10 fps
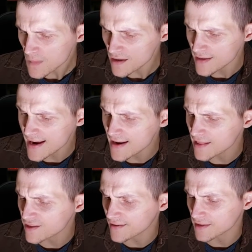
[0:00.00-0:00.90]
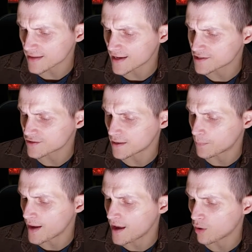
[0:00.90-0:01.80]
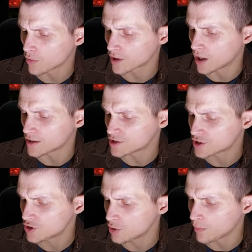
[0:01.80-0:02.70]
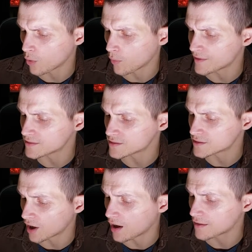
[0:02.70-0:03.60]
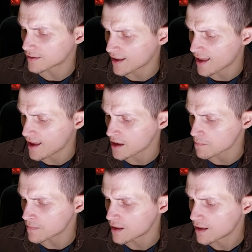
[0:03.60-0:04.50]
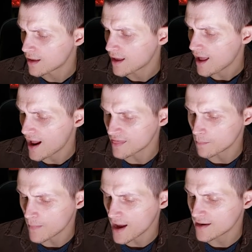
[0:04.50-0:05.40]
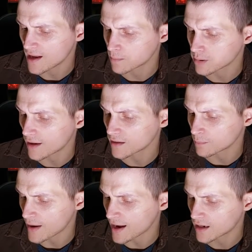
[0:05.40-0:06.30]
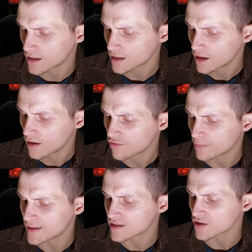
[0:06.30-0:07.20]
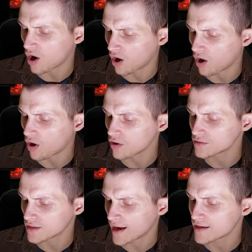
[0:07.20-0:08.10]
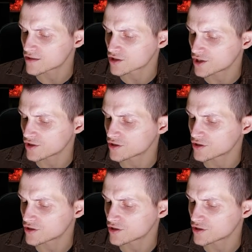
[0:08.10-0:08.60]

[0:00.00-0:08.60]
Nene thought the lantern and pail were gone too, but when dawn came and the man had plodded back from his all-night search